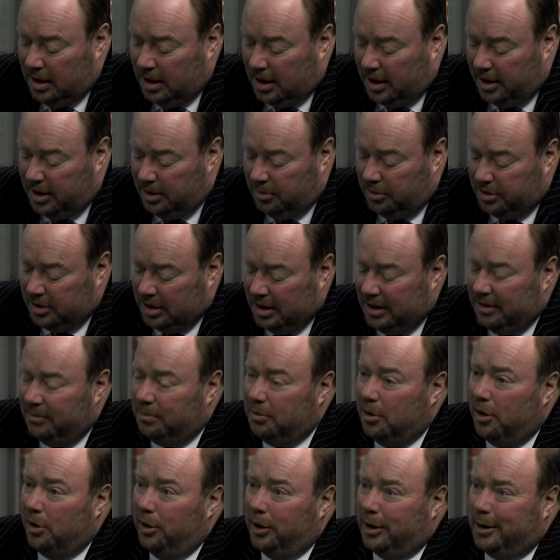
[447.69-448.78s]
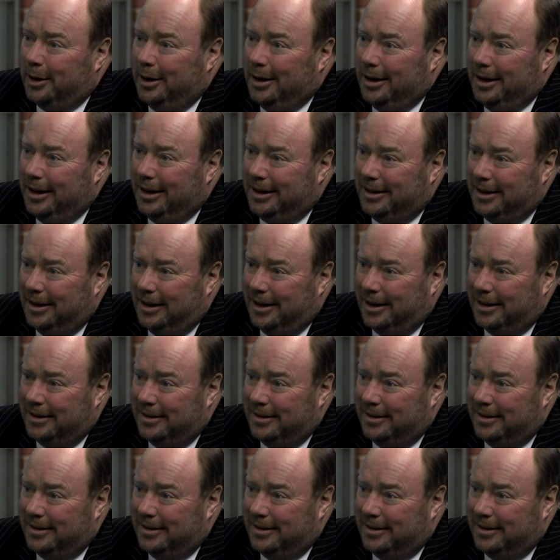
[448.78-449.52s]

I don't want to leave Warwick and Lincoln out.